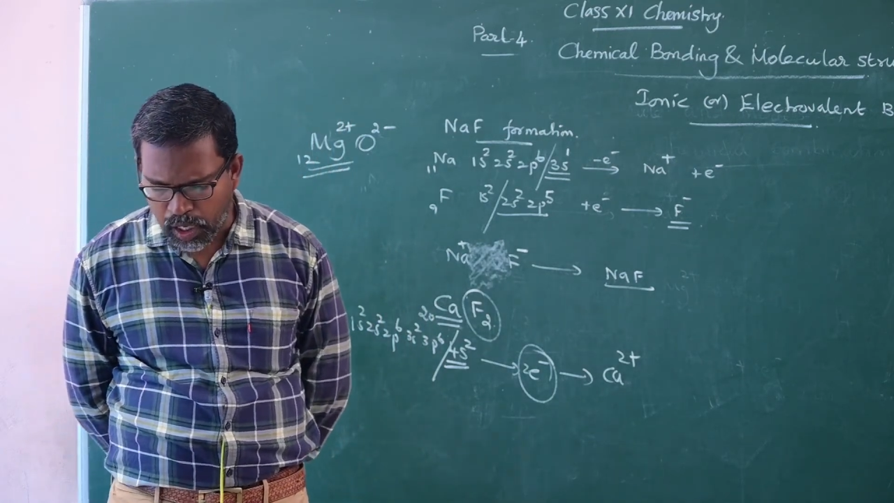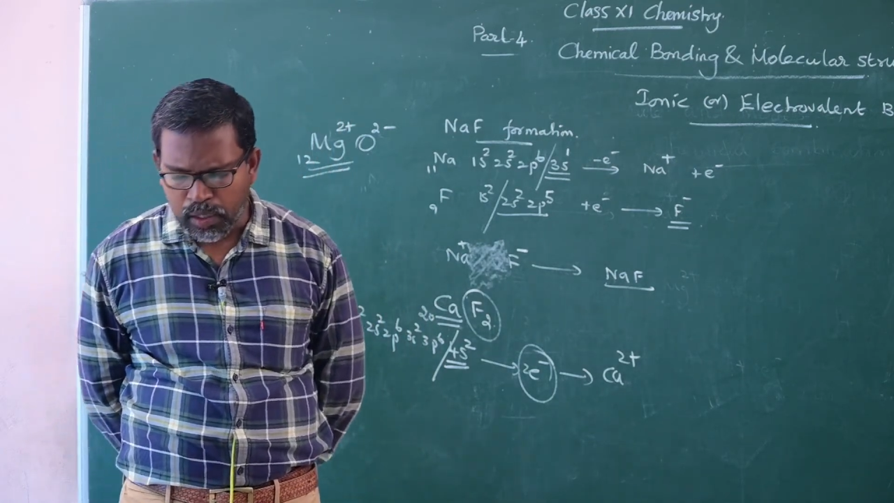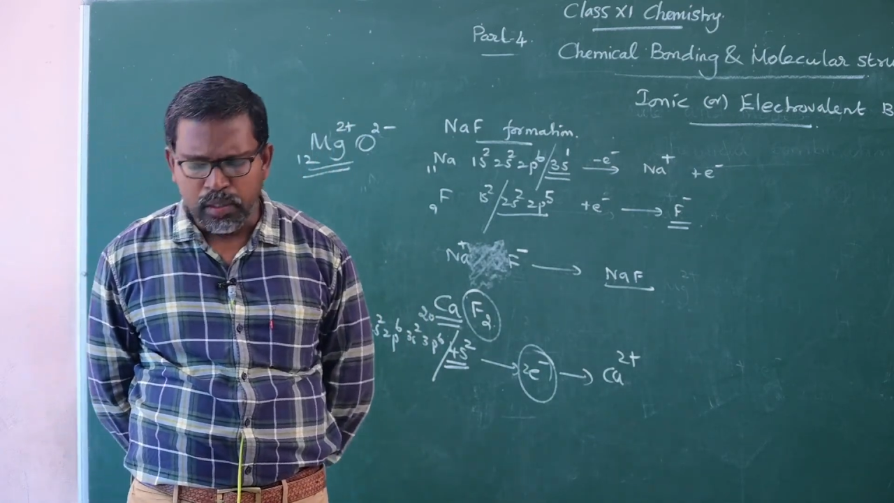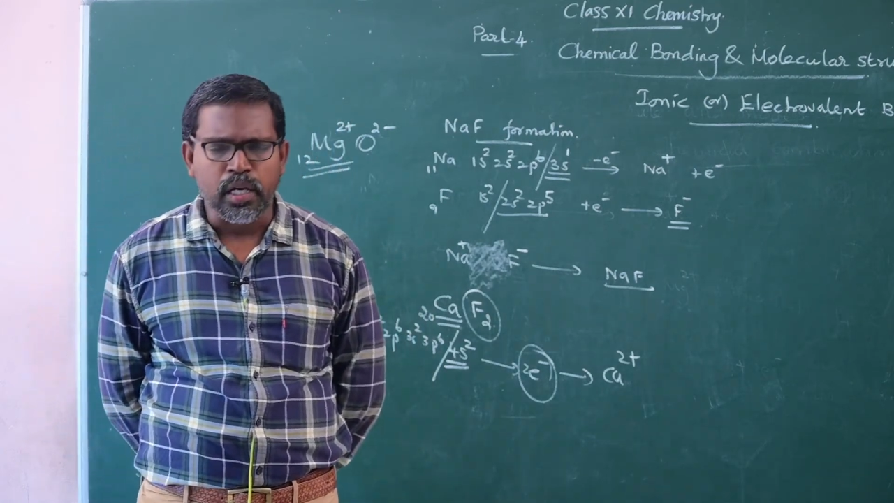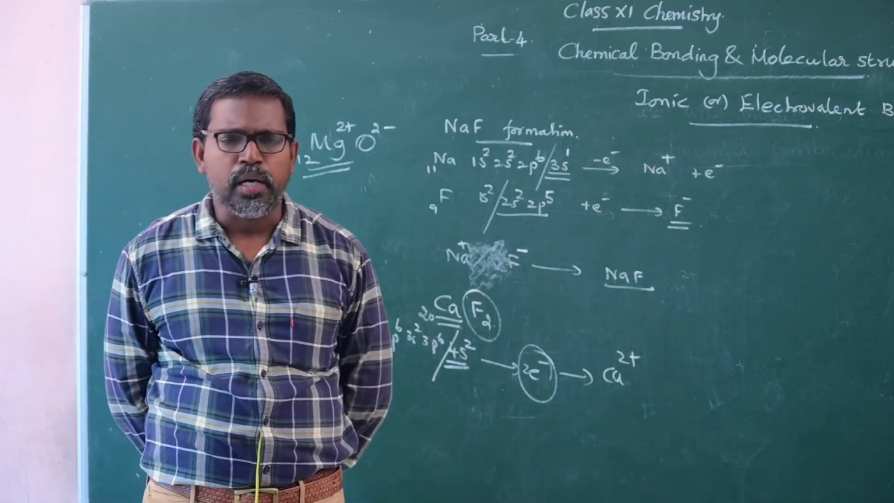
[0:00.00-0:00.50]

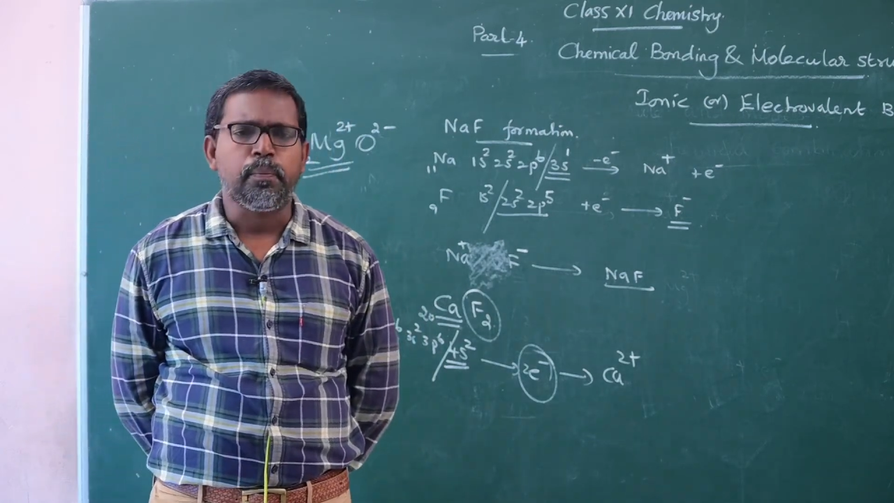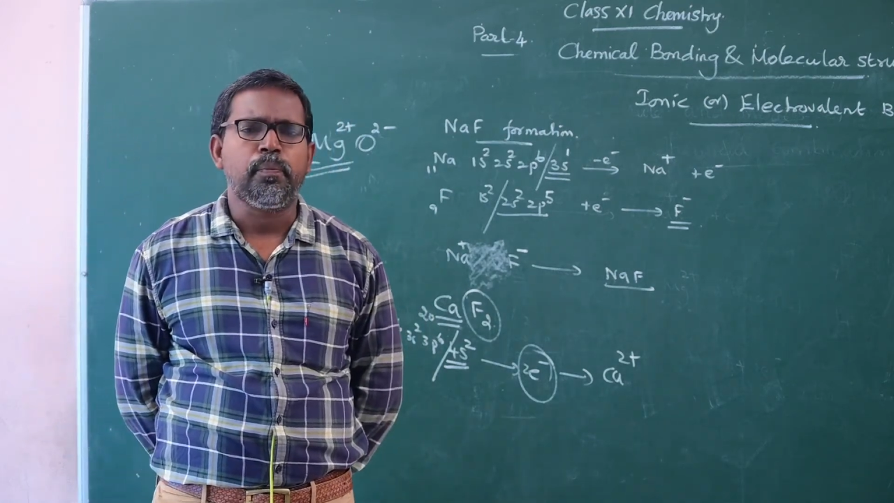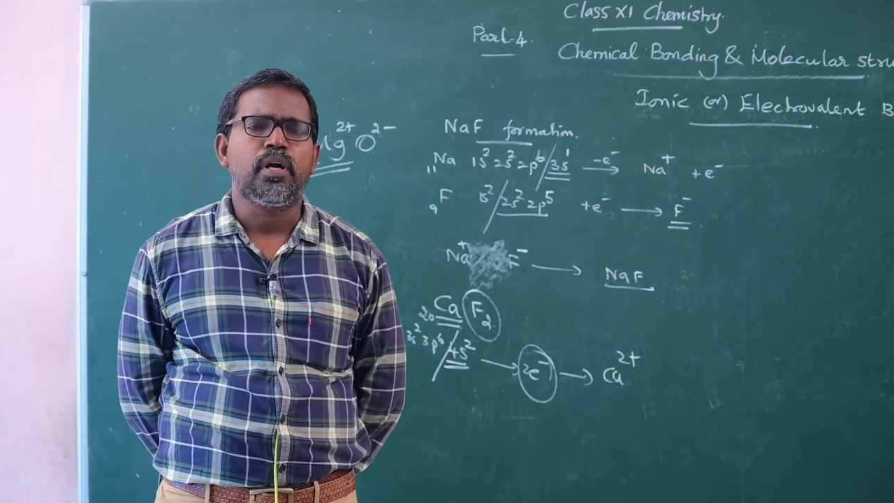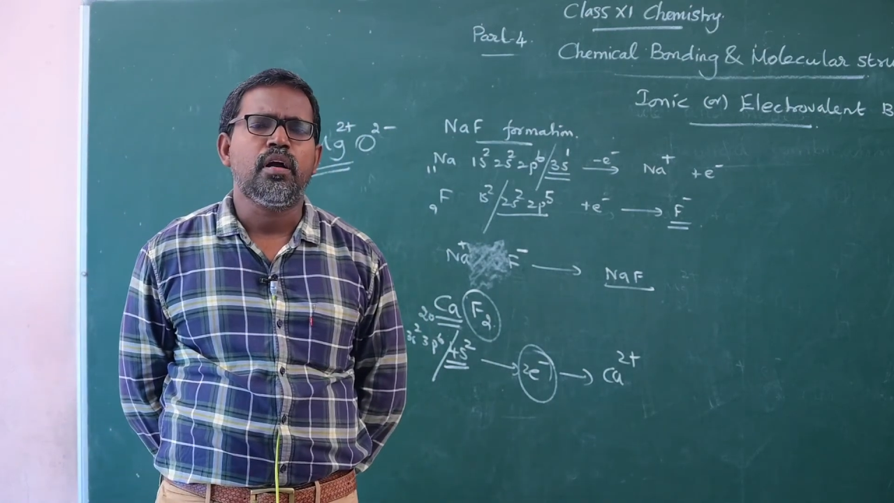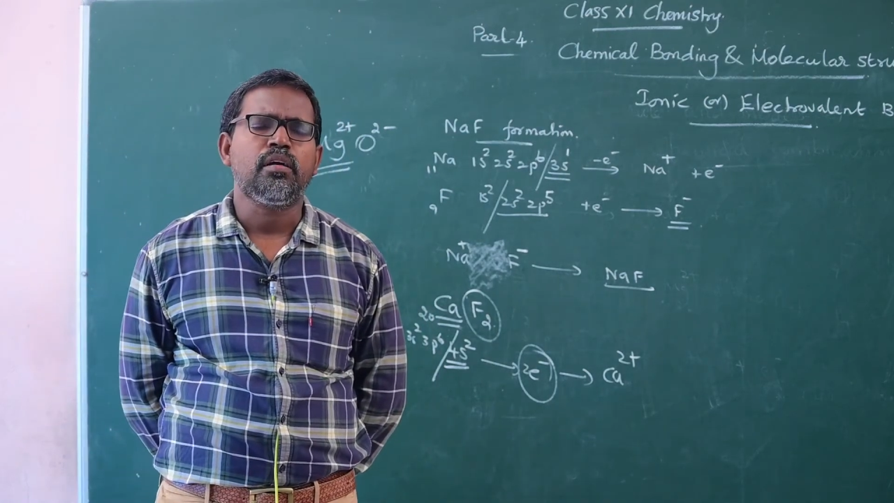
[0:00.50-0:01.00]

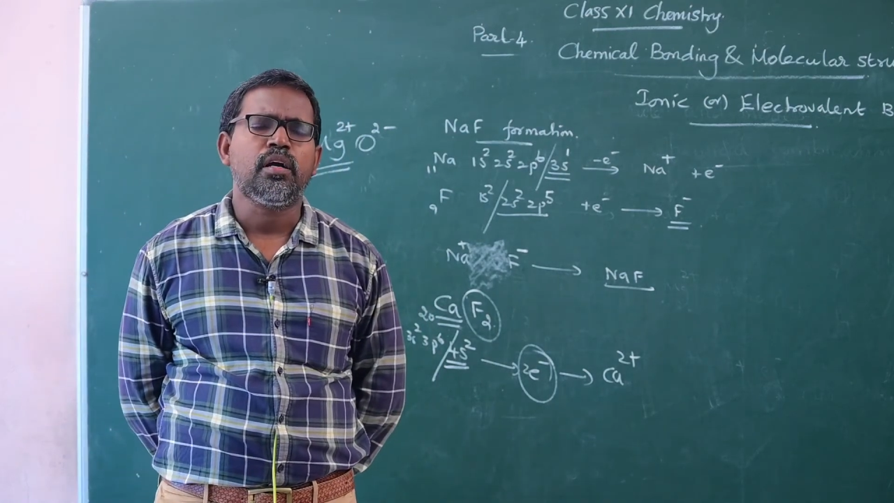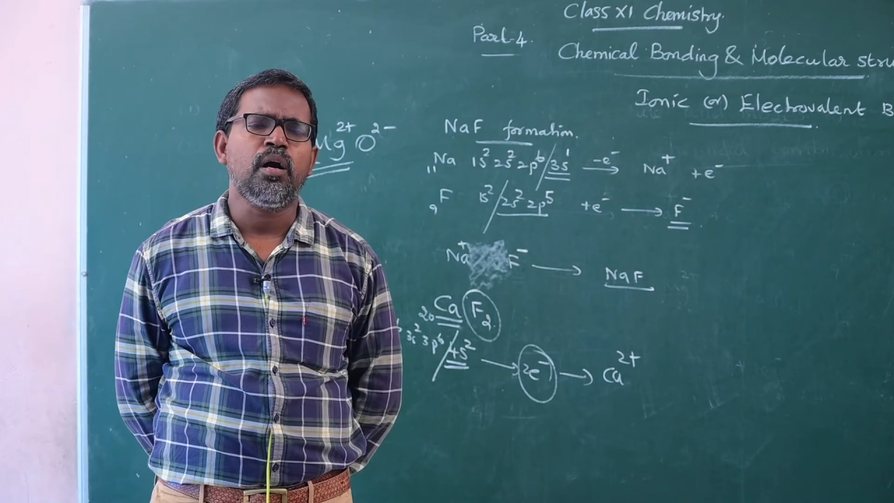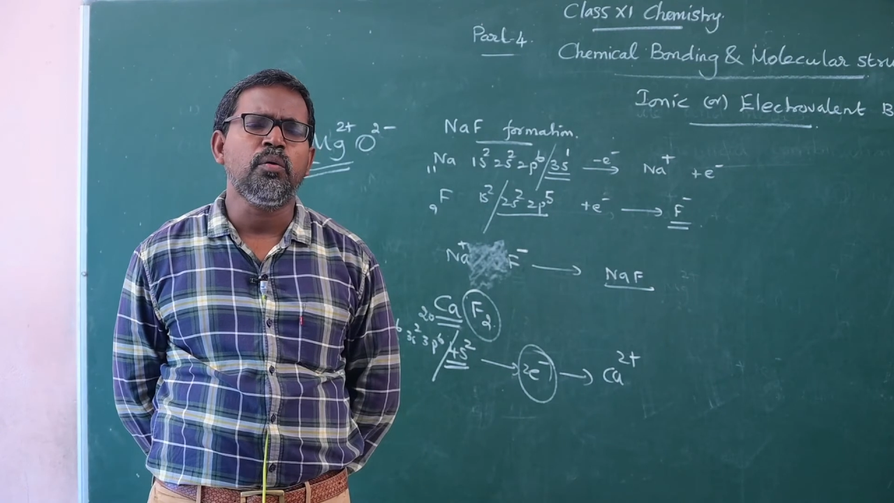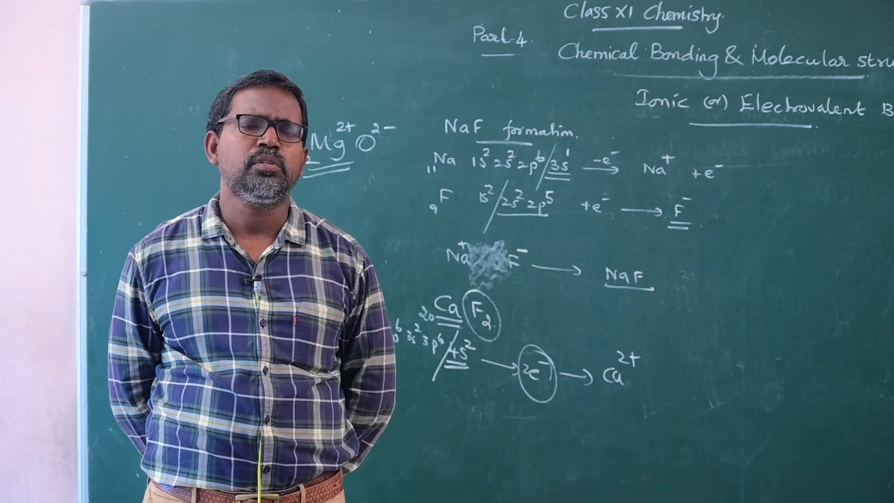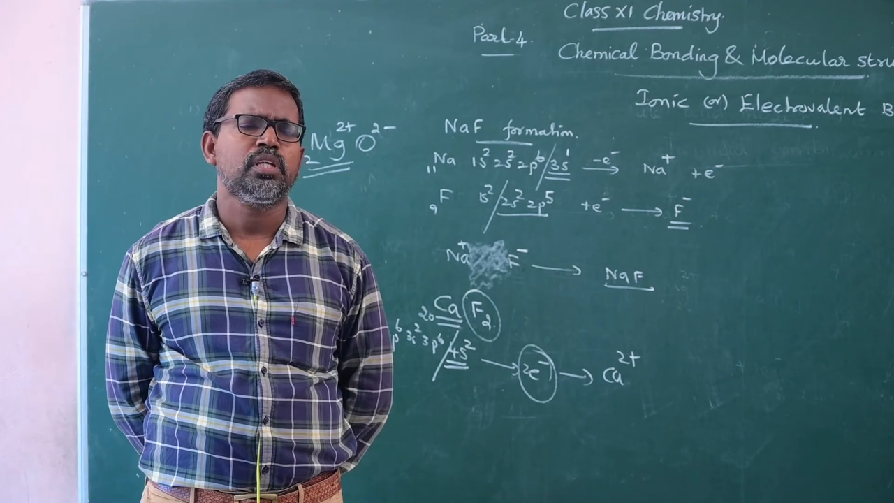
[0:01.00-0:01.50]
The curve